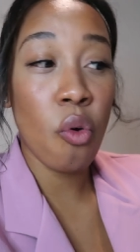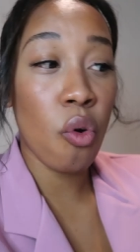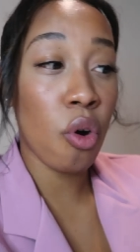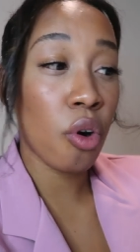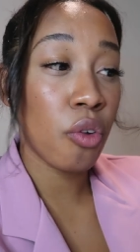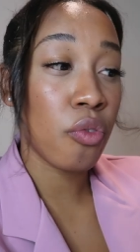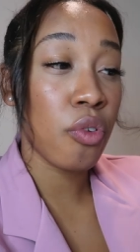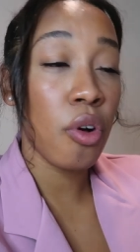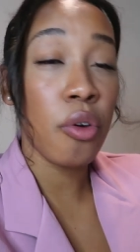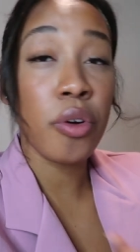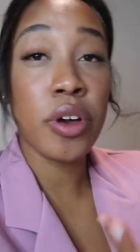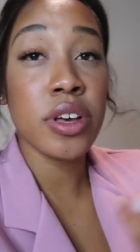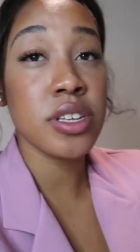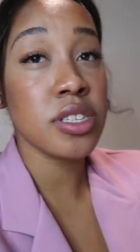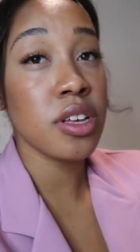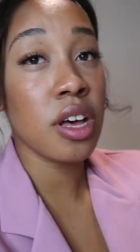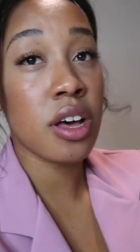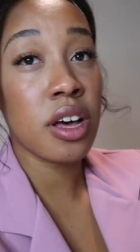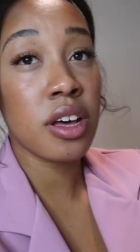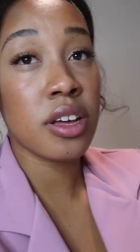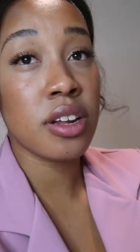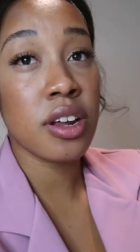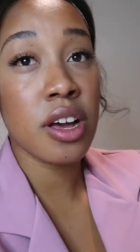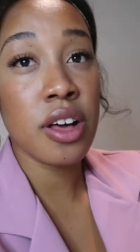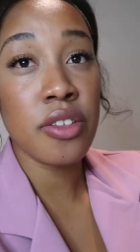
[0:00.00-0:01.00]
or focus
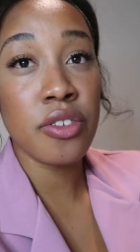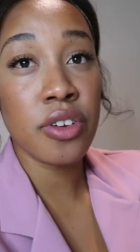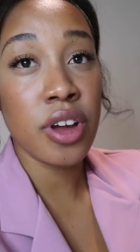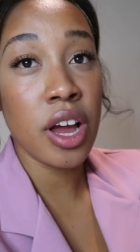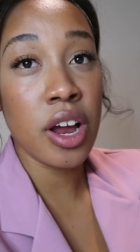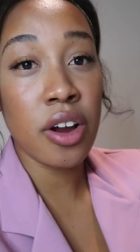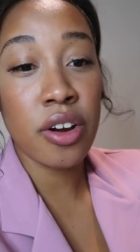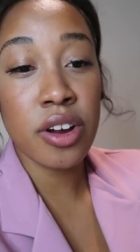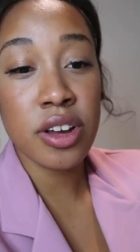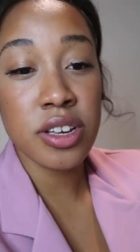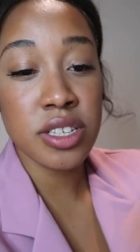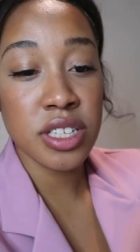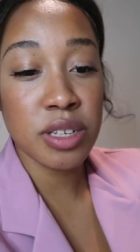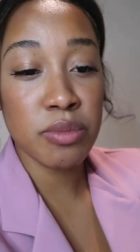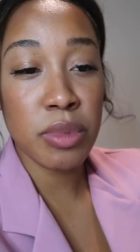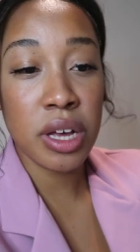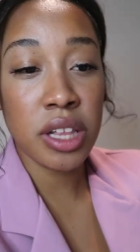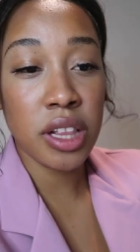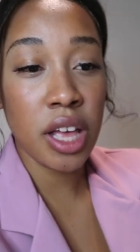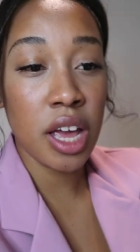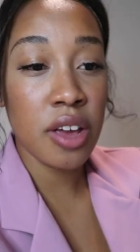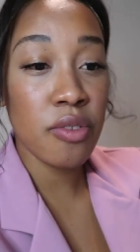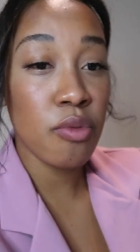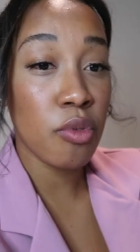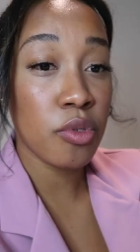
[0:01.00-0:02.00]
on other areas of my
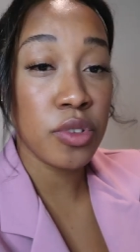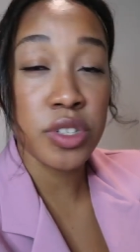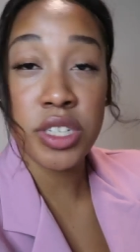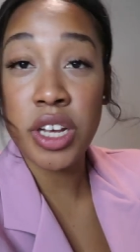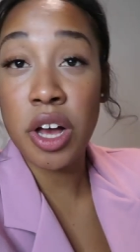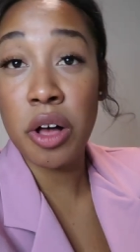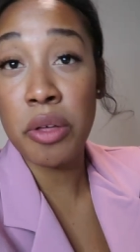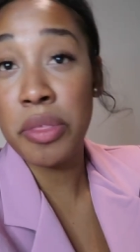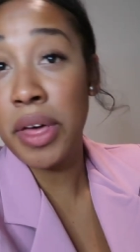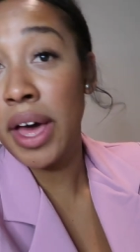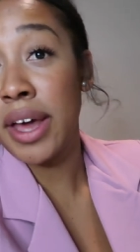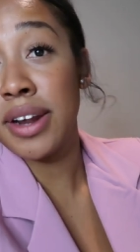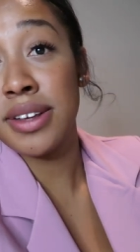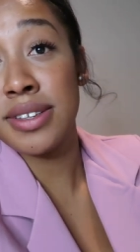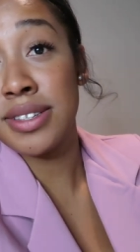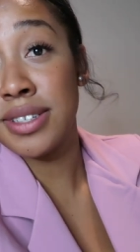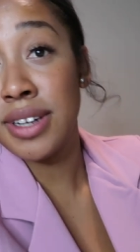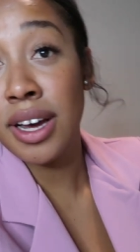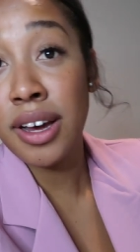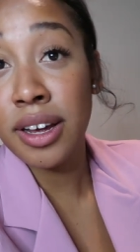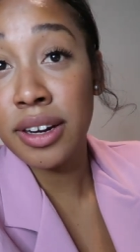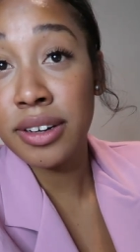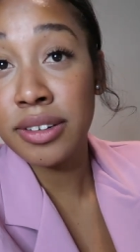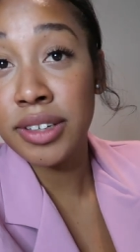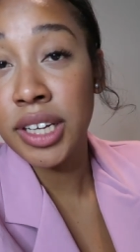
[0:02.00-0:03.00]
life until that is
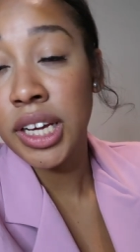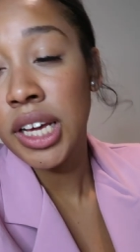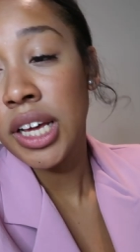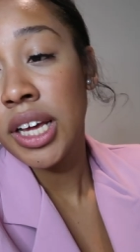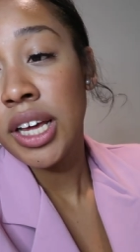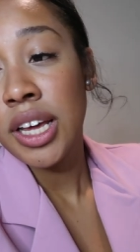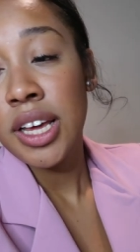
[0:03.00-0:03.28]
done.